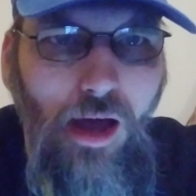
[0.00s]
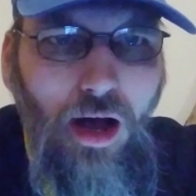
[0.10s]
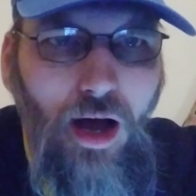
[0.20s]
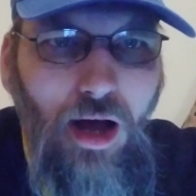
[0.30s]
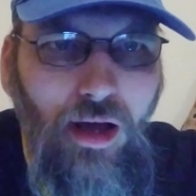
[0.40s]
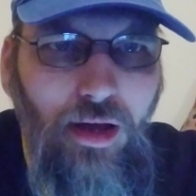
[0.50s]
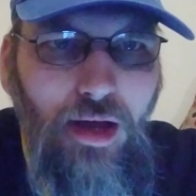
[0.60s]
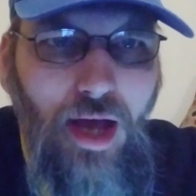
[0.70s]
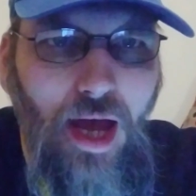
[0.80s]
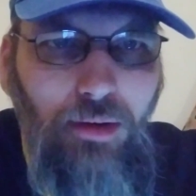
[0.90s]
Uh,
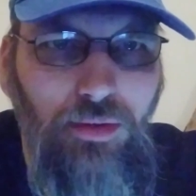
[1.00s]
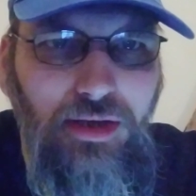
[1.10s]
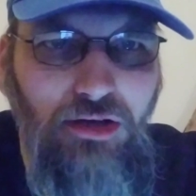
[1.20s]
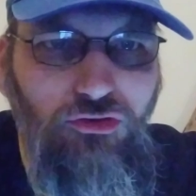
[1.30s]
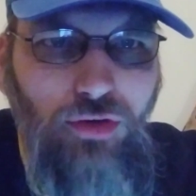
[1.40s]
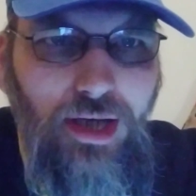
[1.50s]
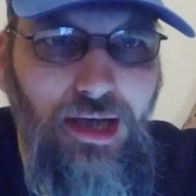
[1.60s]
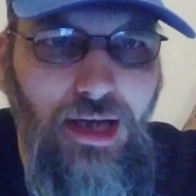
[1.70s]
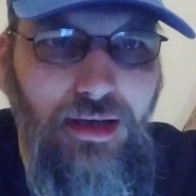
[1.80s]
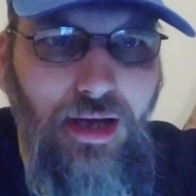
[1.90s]
and with the
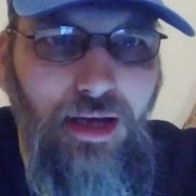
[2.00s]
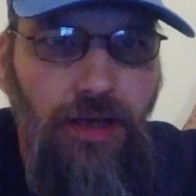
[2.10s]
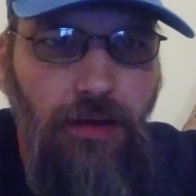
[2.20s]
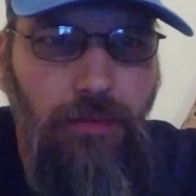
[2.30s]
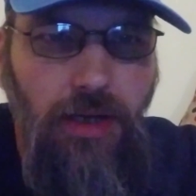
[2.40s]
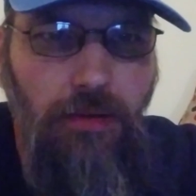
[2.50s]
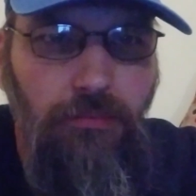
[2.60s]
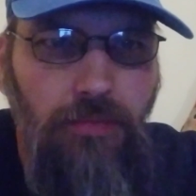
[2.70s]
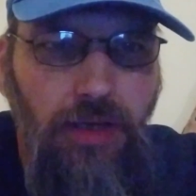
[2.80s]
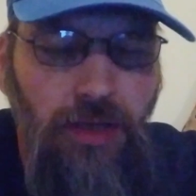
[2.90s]
trade deadline coming
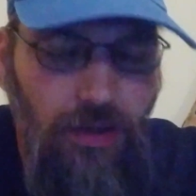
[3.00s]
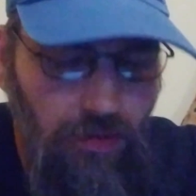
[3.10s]
up, you